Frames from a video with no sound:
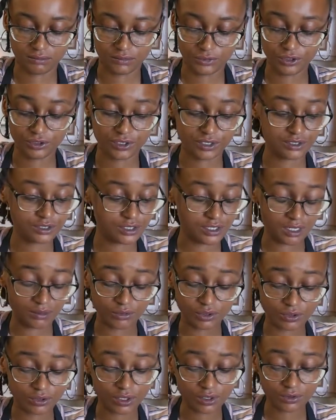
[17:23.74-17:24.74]
You can
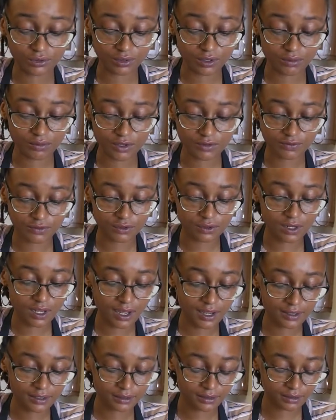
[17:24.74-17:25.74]
double coat them if you
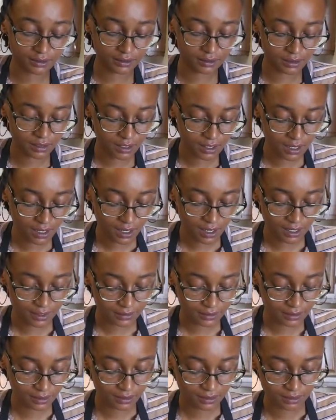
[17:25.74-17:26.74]
like.
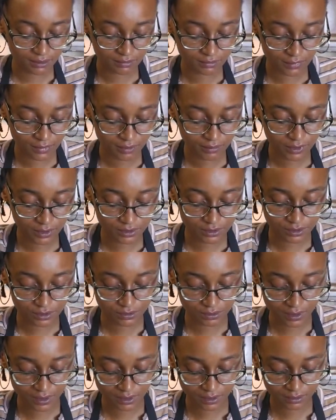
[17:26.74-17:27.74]
I'm gonna do
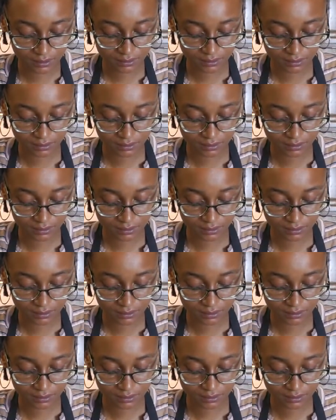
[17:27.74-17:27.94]
that.